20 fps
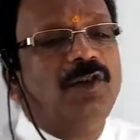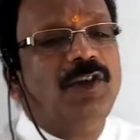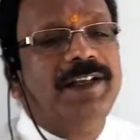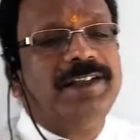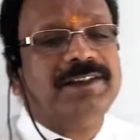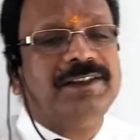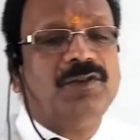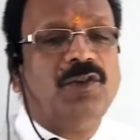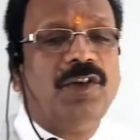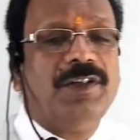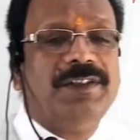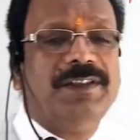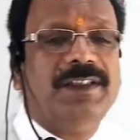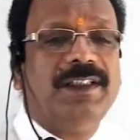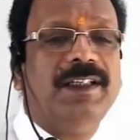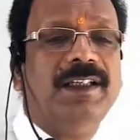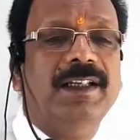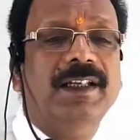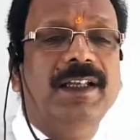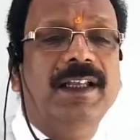is less
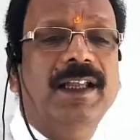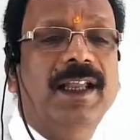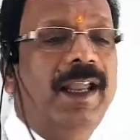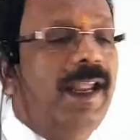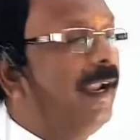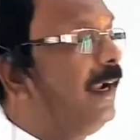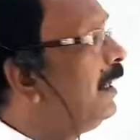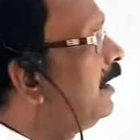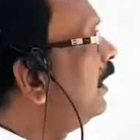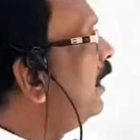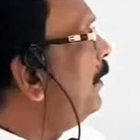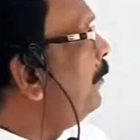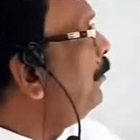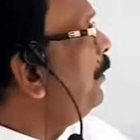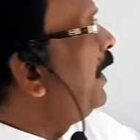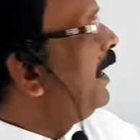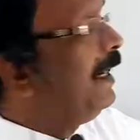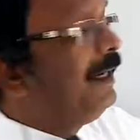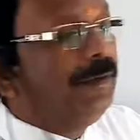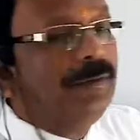noisy, and
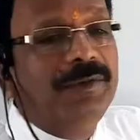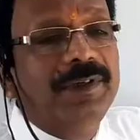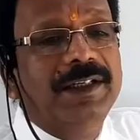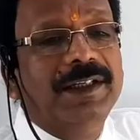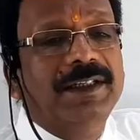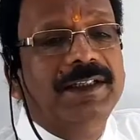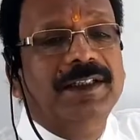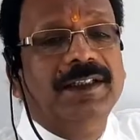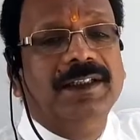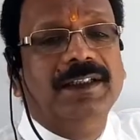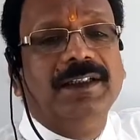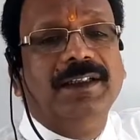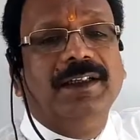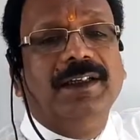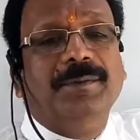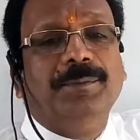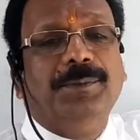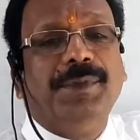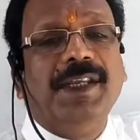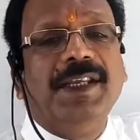comparatively
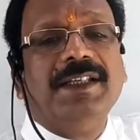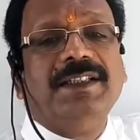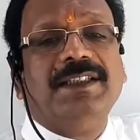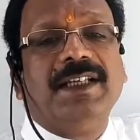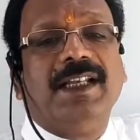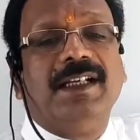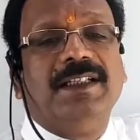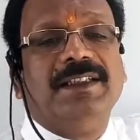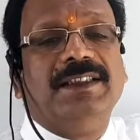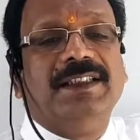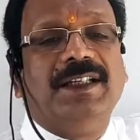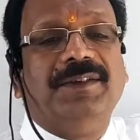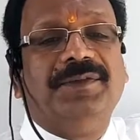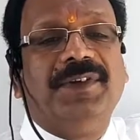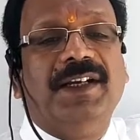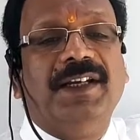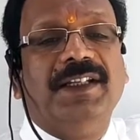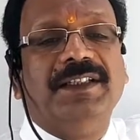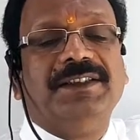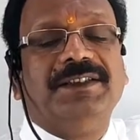P channel
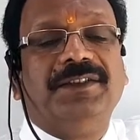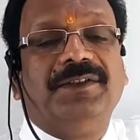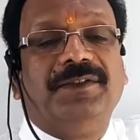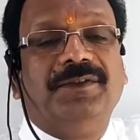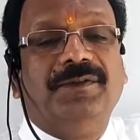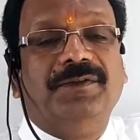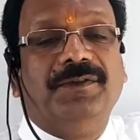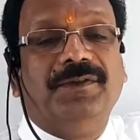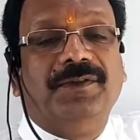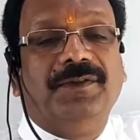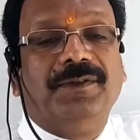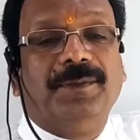JFET is